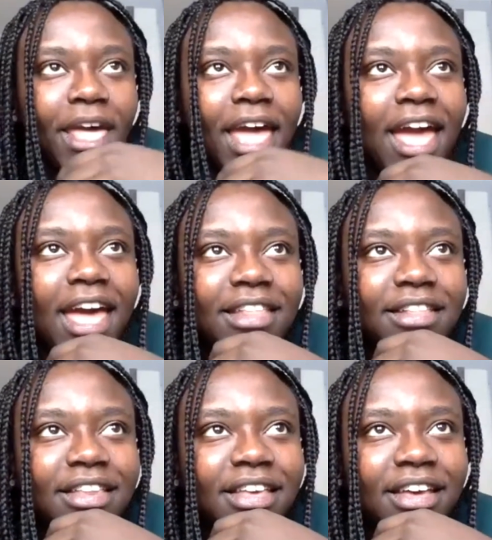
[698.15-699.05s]

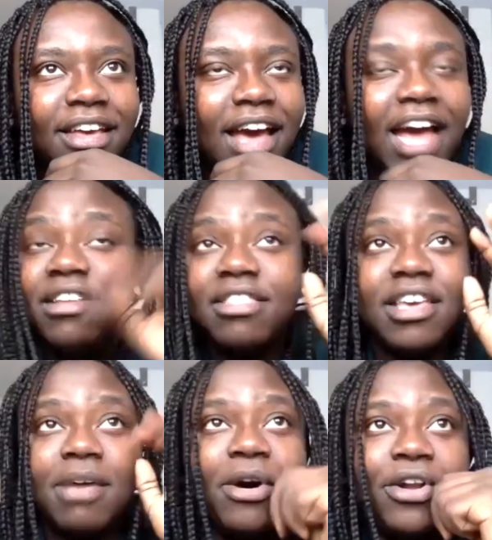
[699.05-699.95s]
and I didn't
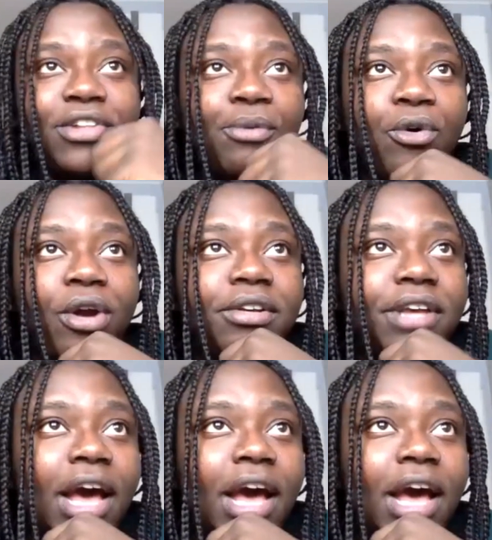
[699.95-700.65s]
think about it no more.